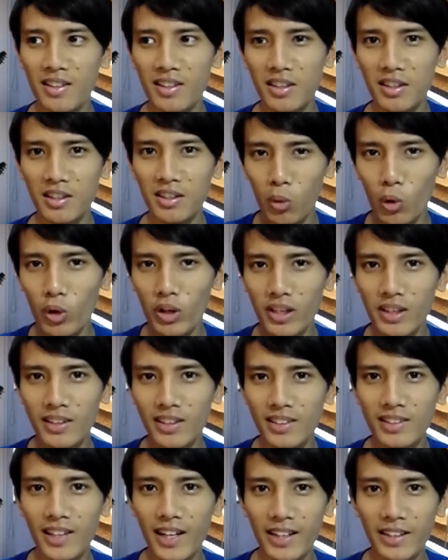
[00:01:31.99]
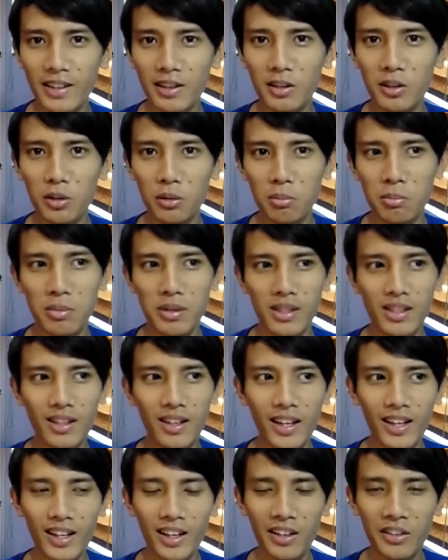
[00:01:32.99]
the boy in the title to
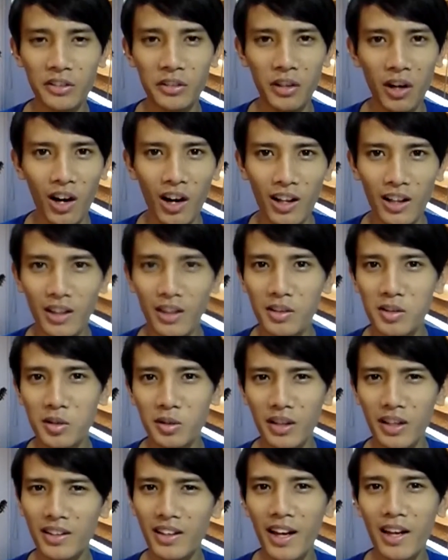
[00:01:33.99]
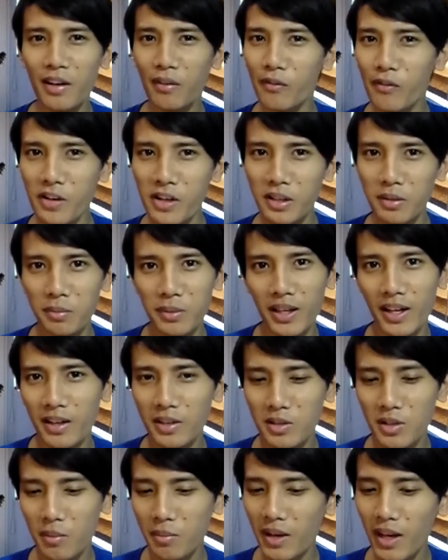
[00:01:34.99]
be like a doll, so that kind of freaked me
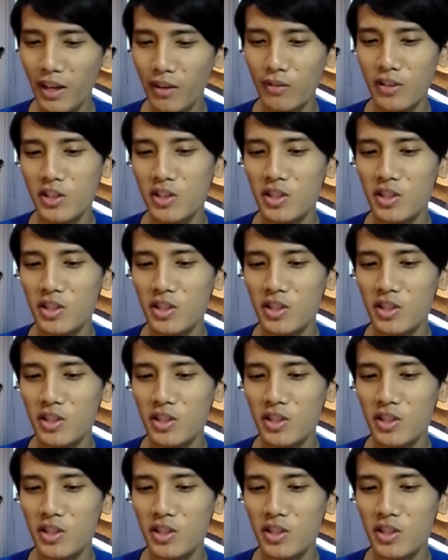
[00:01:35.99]
out, so I'm kind of